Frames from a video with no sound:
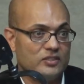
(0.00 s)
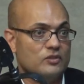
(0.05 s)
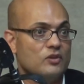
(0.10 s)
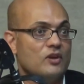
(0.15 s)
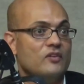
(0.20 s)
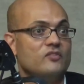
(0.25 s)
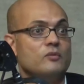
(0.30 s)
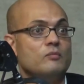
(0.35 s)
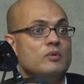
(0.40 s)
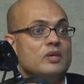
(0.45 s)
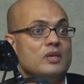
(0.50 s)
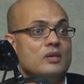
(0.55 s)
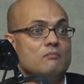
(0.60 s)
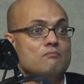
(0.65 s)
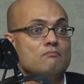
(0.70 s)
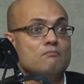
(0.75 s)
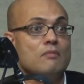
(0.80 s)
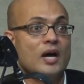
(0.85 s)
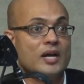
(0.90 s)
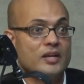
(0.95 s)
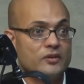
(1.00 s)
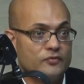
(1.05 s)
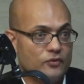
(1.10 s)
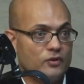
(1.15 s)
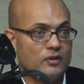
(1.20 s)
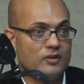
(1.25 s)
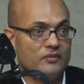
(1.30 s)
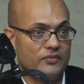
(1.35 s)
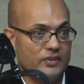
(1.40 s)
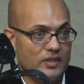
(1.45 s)
and you have to be
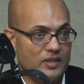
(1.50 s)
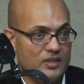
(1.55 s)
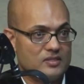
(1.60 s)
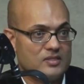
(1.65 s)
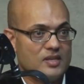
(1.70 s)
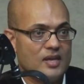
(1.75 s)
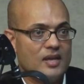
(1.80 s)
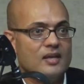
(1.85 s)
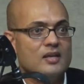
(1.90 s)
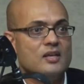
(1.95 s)
mindful of these.